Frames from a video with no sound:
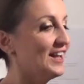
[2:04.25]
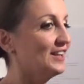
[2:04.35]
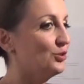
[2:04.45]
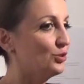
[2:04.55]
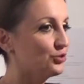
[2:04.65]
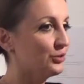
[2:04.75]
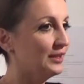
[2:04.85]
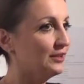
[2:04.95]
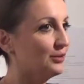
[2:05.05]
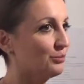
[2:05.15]

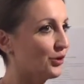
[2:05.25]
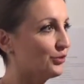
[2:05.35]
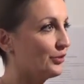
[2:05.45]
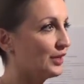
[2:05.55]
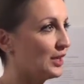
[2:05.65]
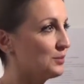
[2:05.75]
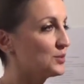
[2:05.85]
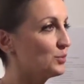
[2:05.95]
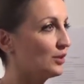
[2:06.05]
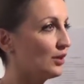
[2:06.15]
Usually embroidery comes
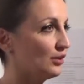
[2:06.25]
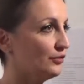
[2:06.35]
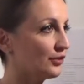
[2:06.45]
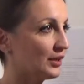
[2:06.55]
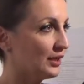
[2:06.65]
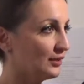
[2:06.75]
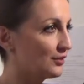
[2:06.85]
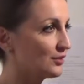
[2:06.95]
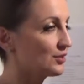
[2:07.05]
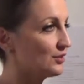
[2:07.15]
with colorful
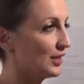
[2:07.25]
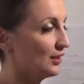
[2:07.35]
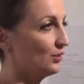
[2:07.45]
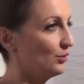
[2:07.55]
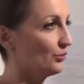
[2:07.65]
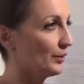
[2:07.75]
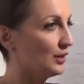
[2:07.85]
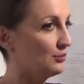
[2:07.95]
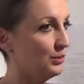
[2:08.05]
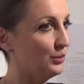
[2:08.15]
colors, yellow,
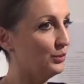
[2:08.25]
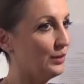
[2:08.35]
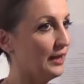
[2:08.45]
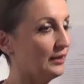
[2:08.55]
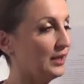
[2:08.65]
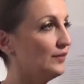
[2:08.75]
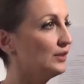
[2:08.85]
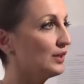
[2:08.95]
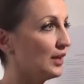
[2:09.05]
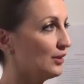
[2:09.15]
red, blue, and even
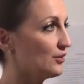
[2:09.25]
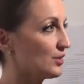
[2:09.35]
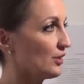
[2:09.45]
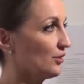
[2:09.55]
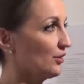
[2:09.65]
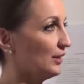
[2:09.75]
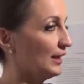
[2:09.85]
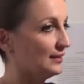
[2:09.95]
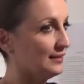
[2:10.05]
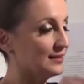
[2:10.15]
the colors are not
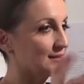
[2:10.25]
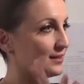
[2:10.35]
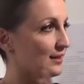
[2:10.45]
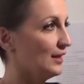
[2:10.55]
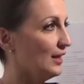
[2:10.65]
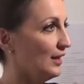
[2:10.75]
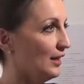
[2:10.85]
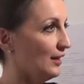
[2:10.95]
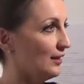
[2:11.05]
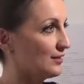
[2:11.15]
like this,
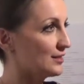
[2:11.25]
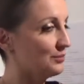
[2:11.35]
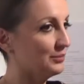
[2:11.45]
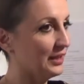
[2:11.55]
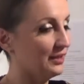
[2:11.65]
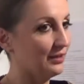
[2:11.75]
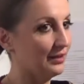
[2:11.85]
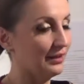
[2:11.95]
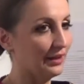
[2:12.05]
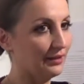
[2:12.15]
something
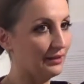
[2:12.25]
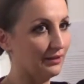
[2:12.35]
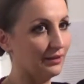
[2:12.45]
like